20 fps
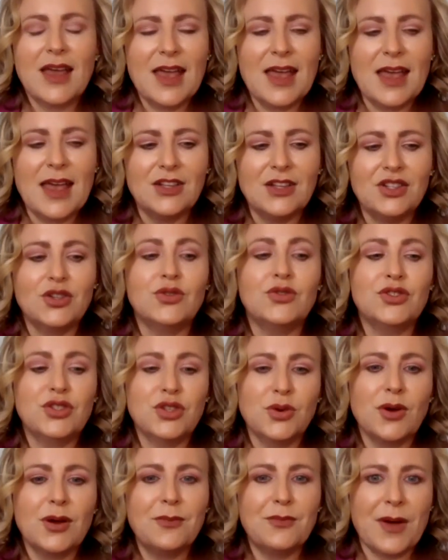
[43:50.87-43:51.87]
and you
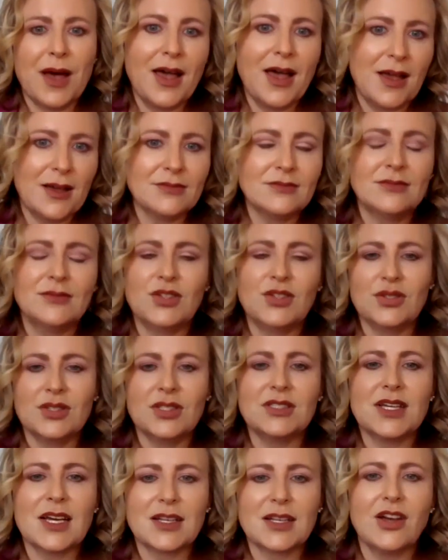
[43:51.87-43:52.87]
do it by
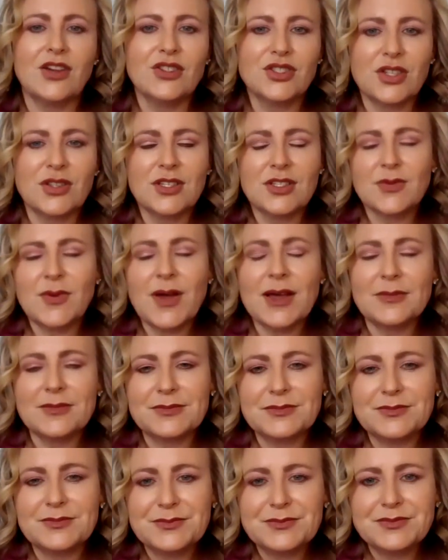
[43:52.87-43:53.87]
using technology this
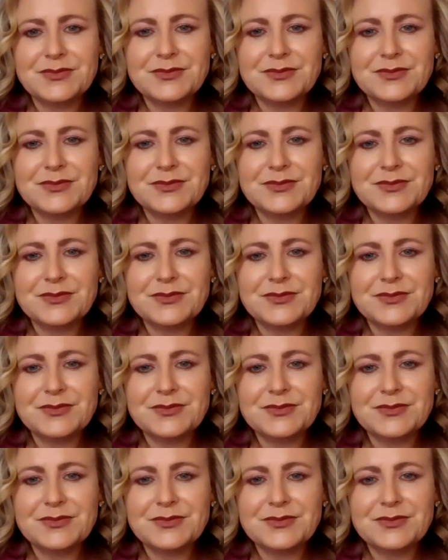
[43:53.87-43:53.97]
way.